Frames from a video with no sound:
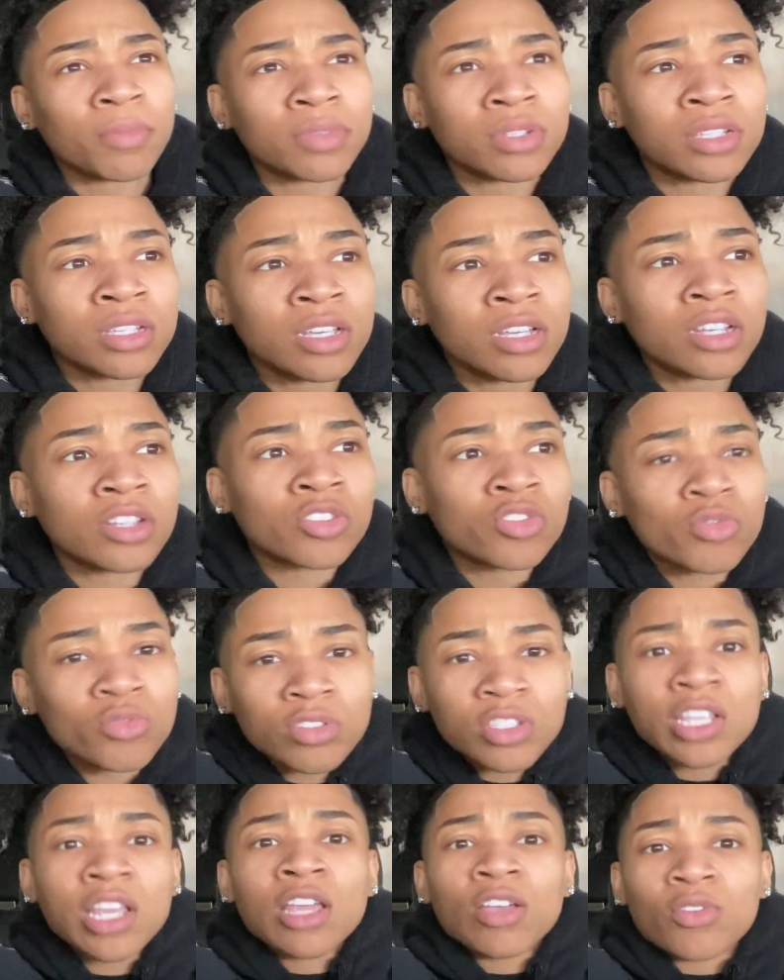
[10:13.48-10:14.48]
to see it because you
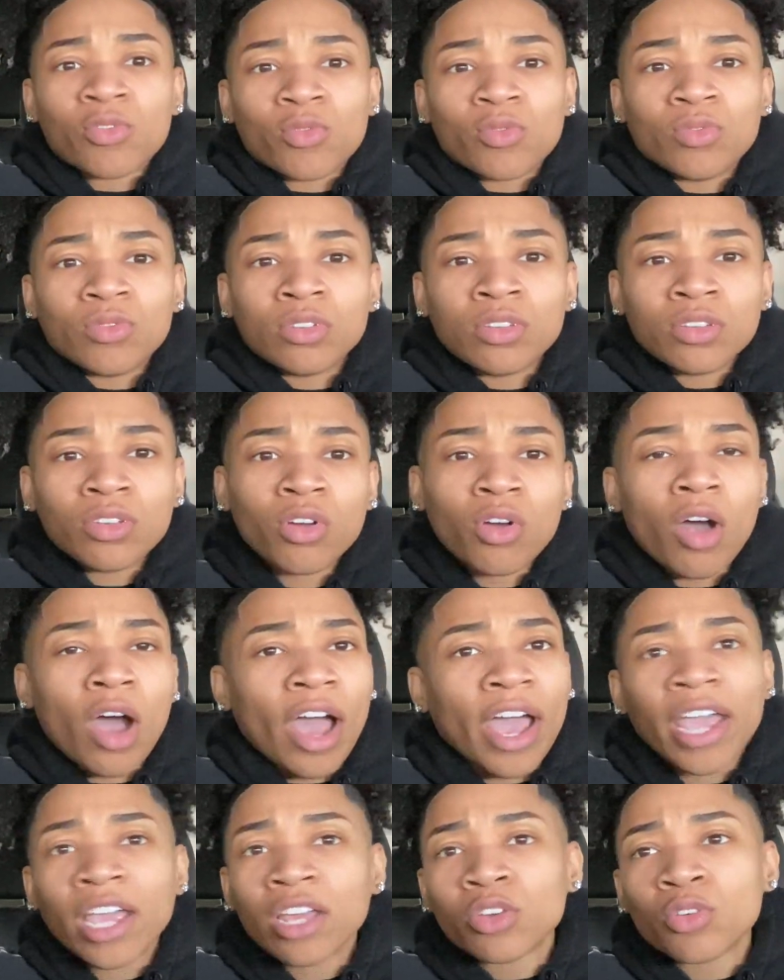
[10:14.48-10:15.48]
single. You know,
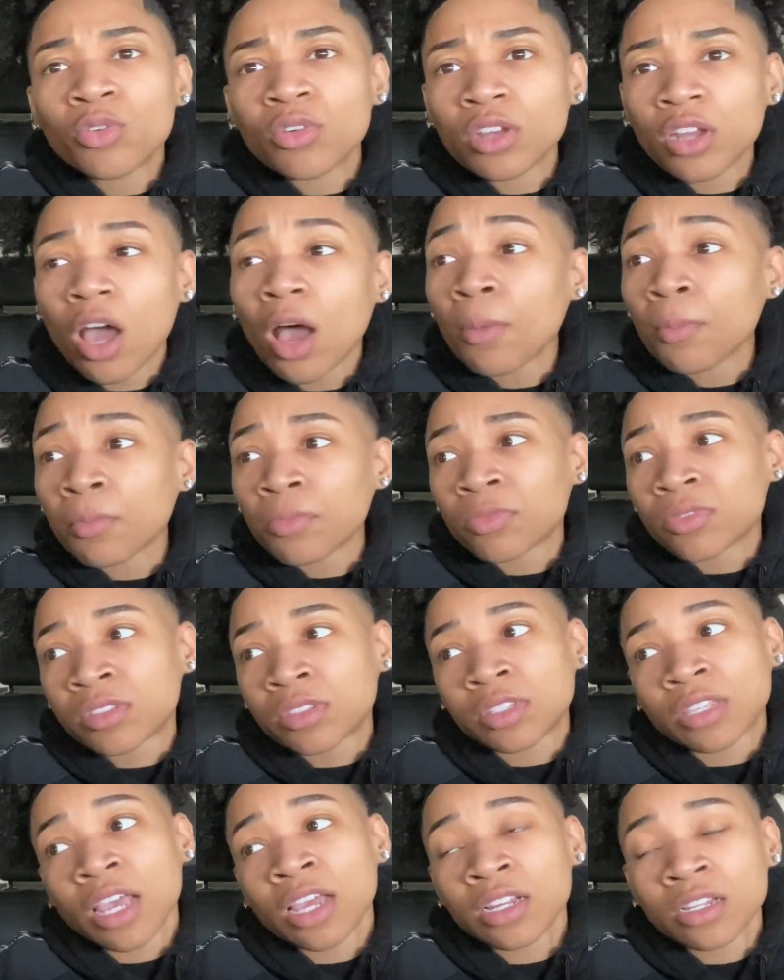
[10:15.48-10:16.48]
I ain't doing, I'm
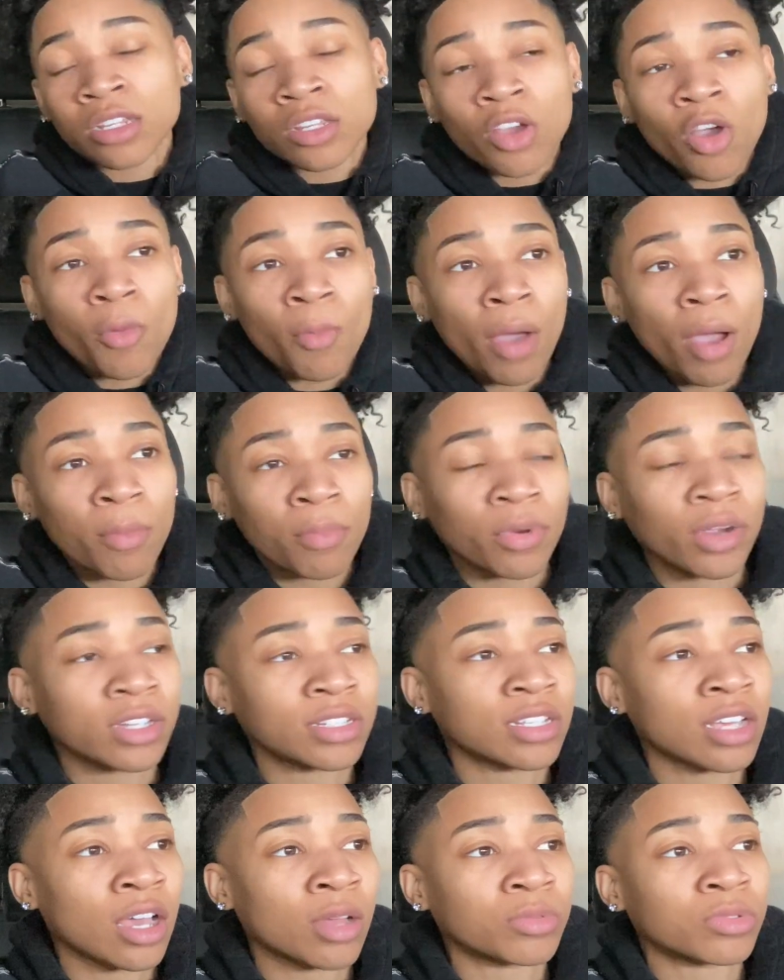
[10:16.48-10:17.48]
technically on my
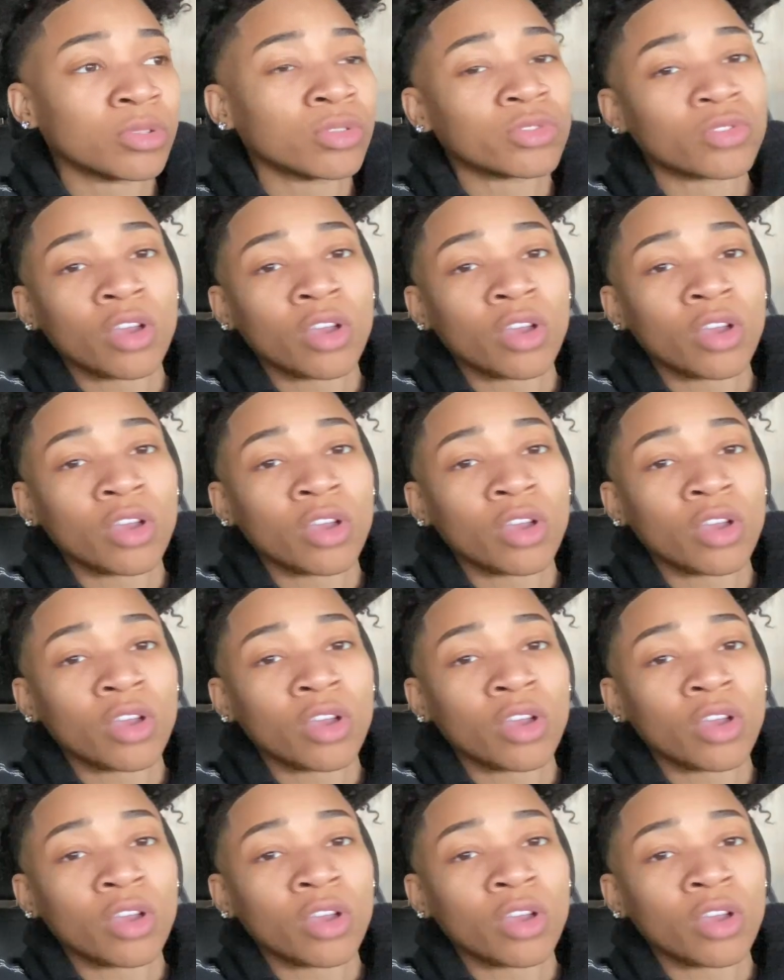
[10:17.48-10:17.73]
break time too.